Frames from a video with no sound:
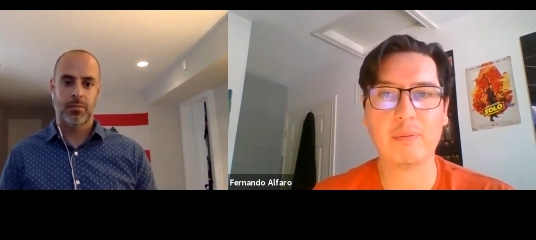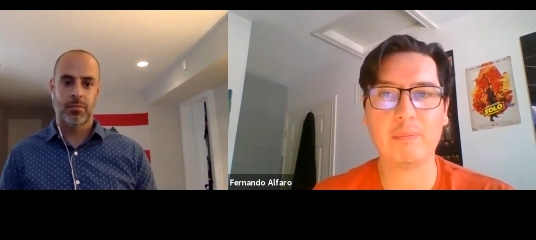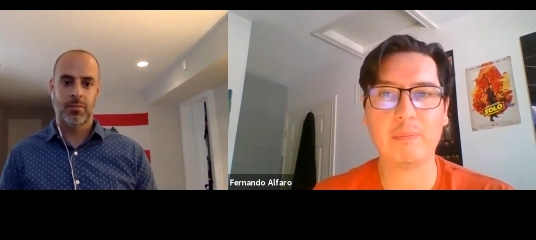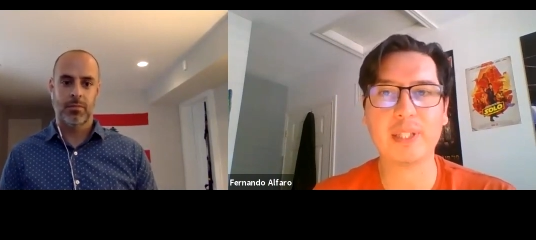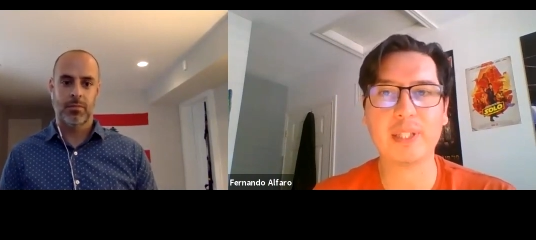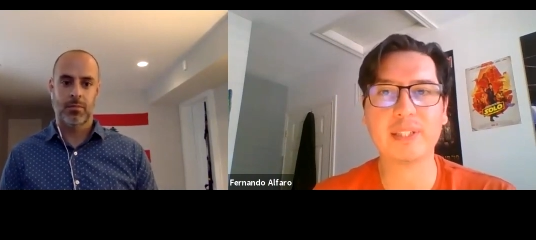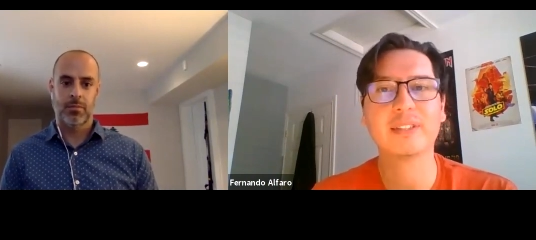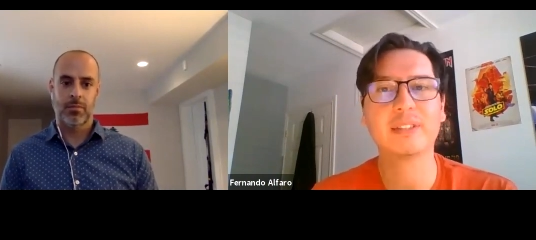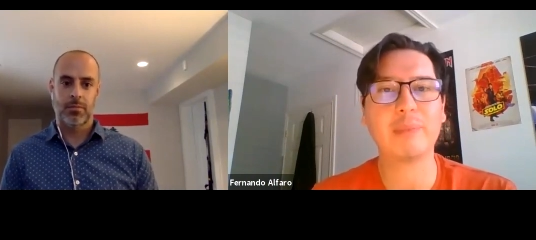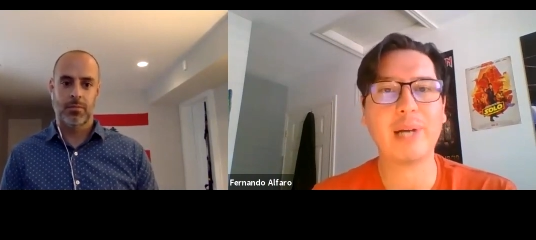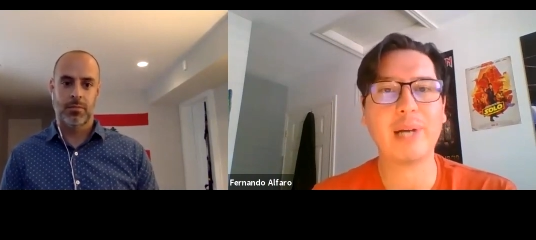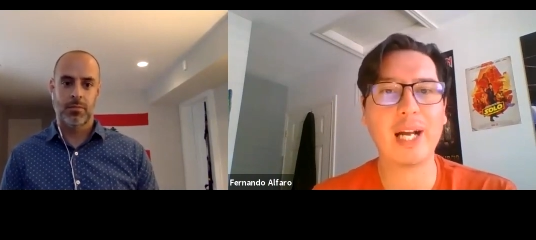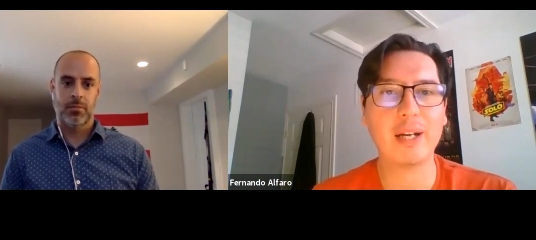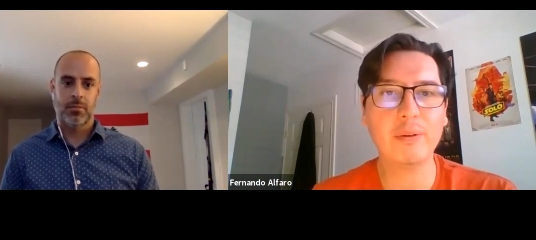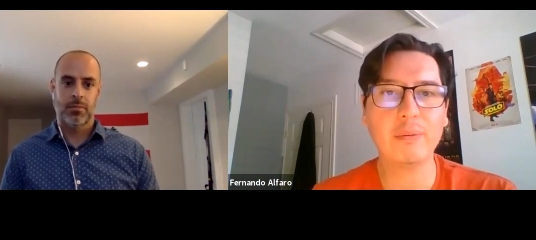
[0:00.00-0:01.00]
Speaker 1: business
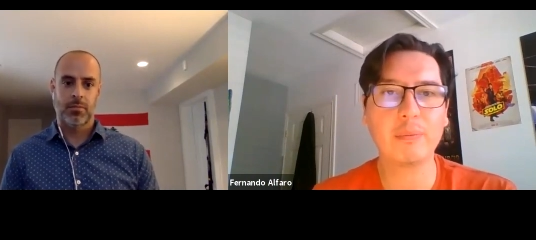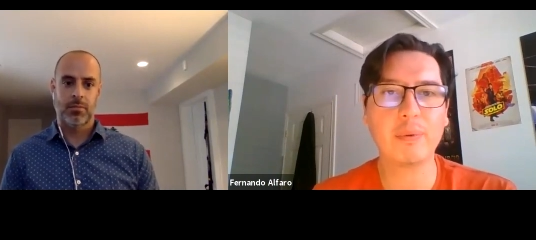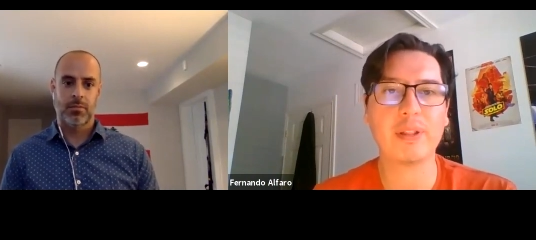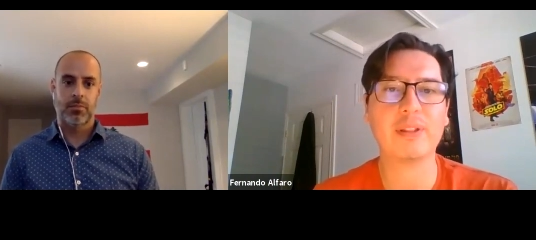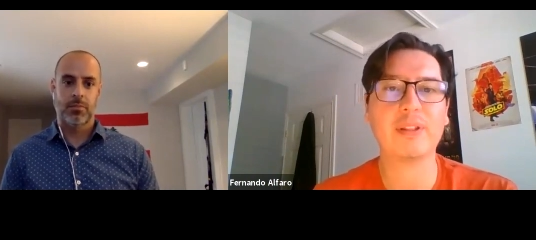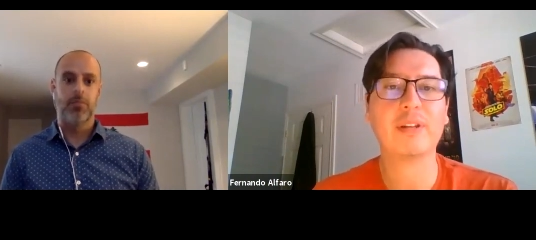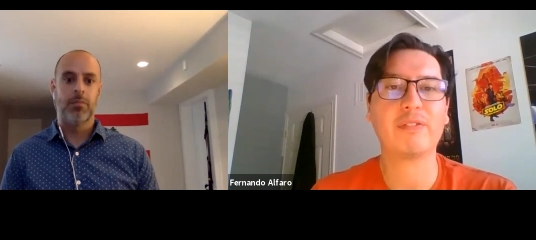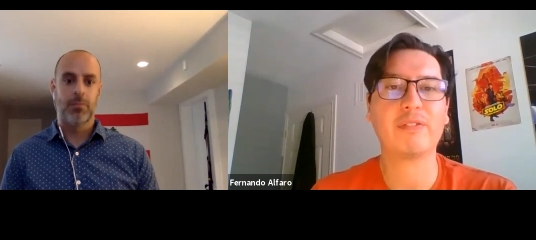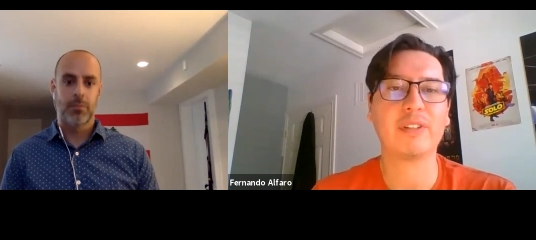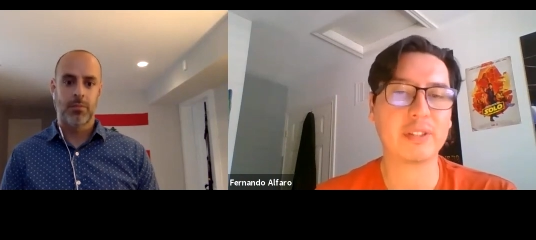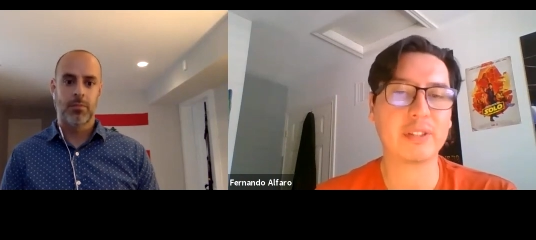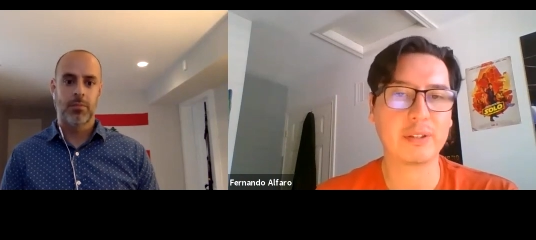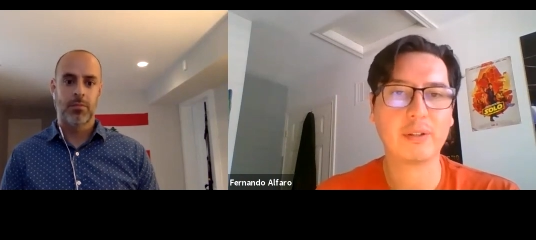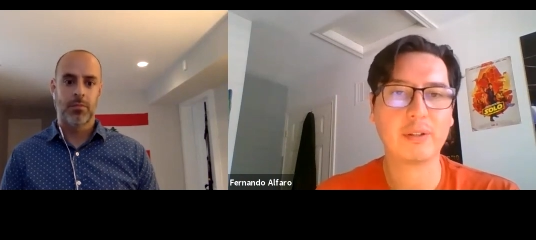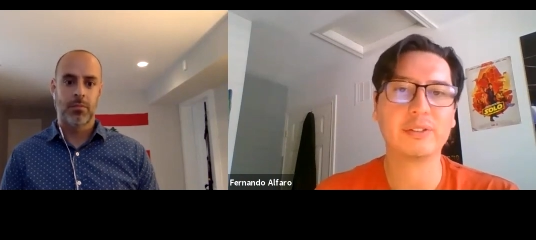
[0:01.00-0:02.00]
value with different
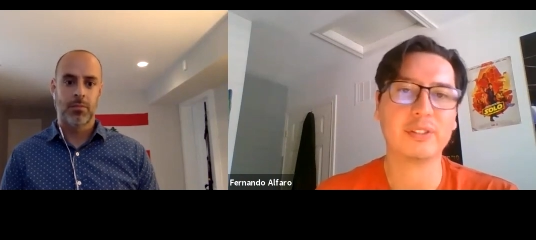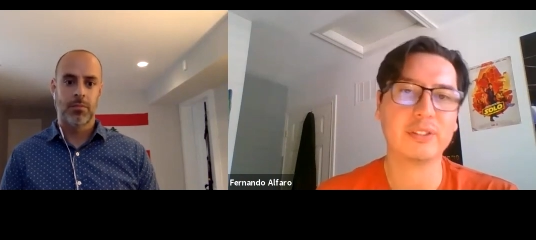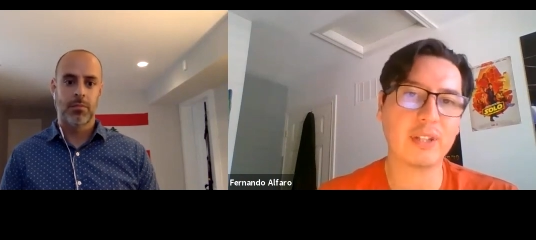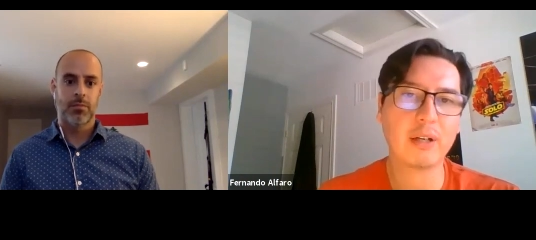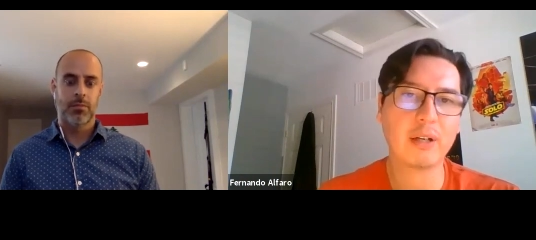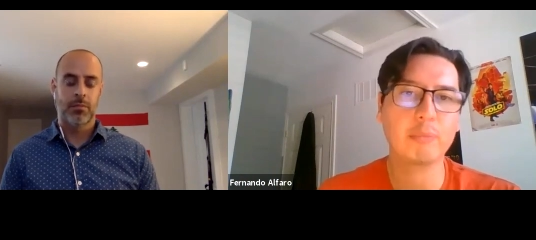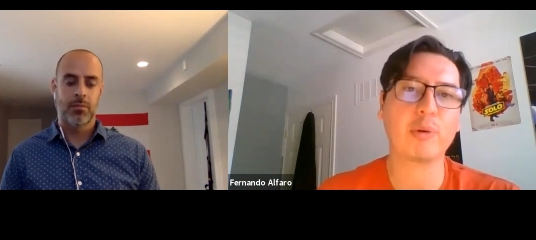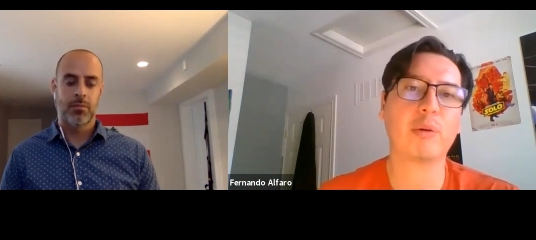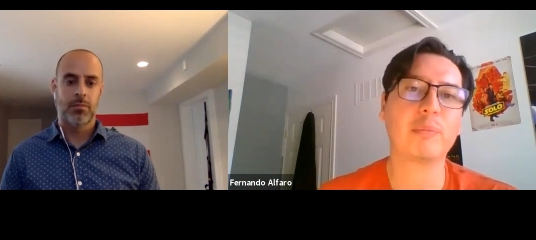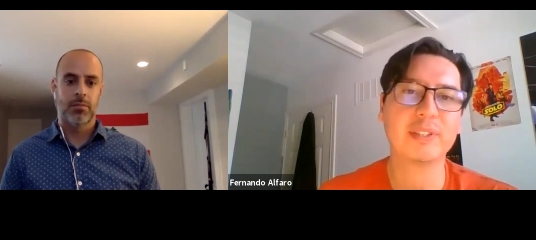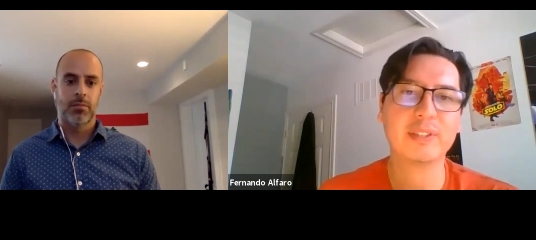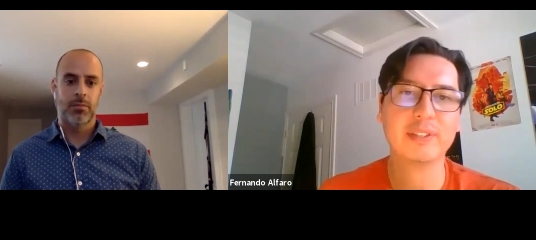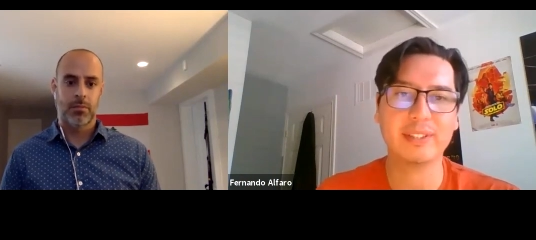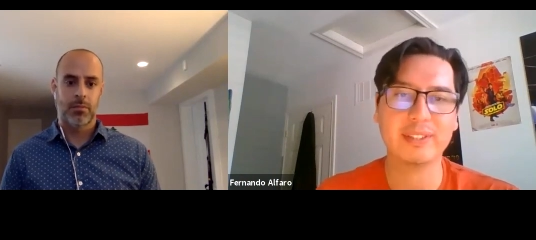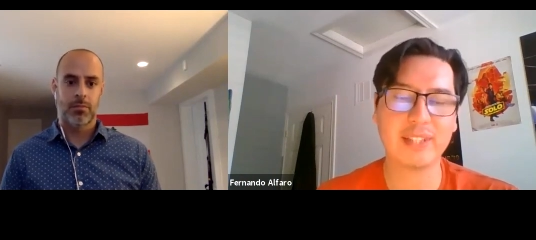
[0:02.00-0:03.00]
technologies that are
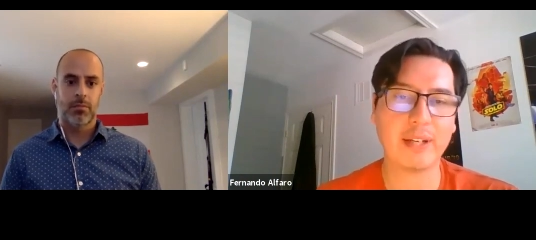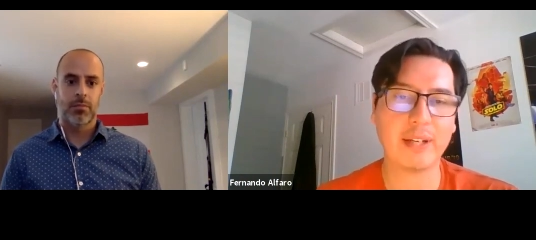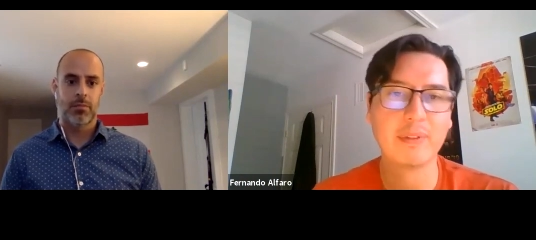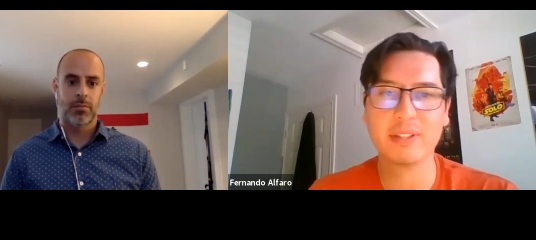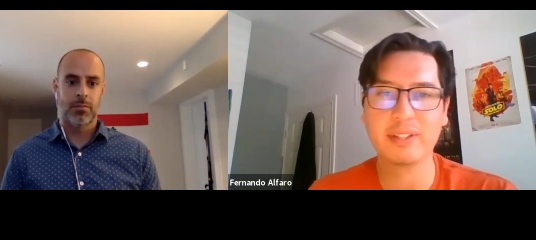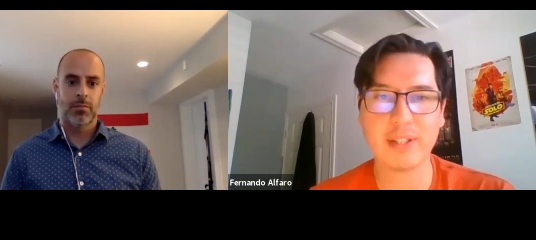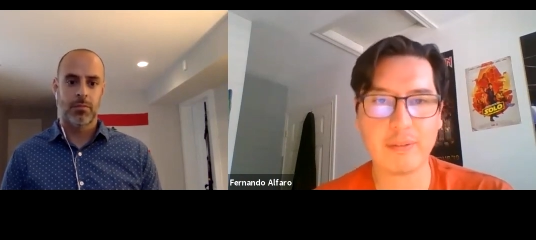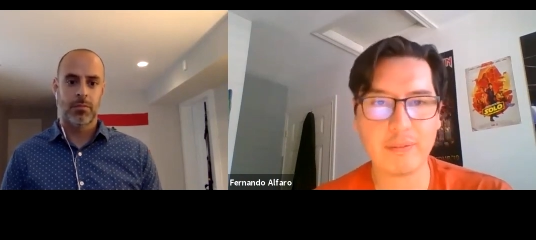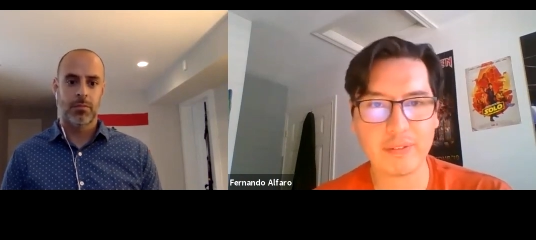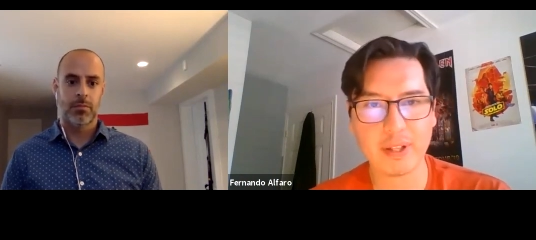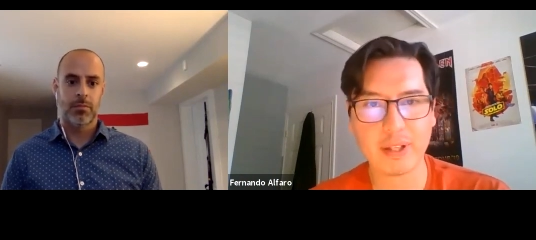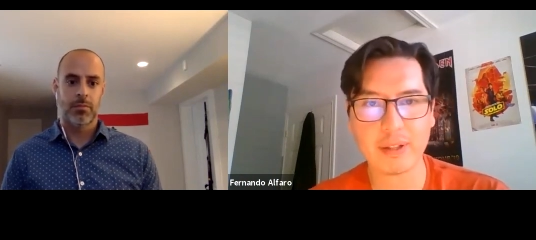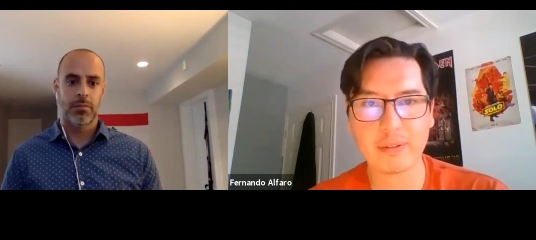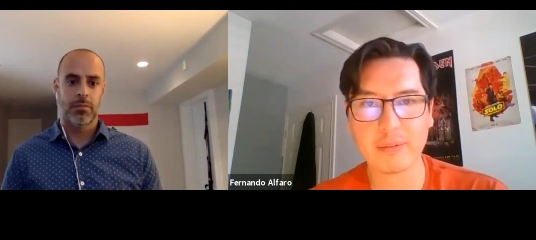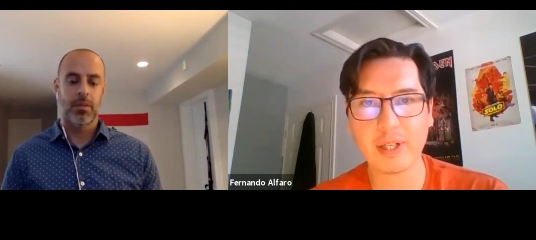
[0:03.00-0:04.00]
promising the same and the same thing.
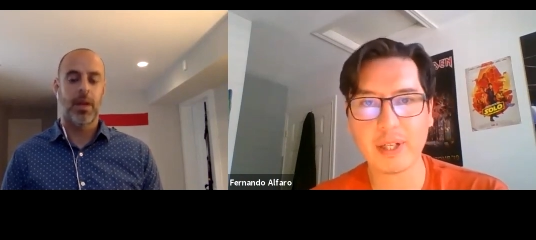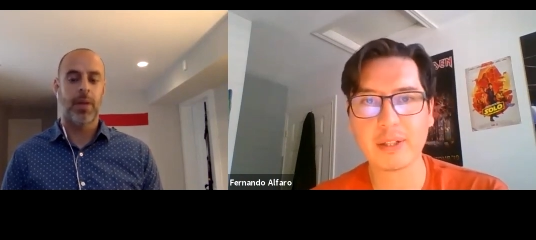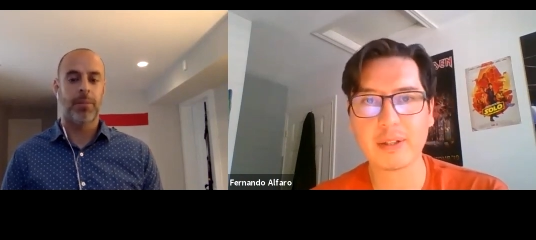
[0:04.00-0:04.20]
Right?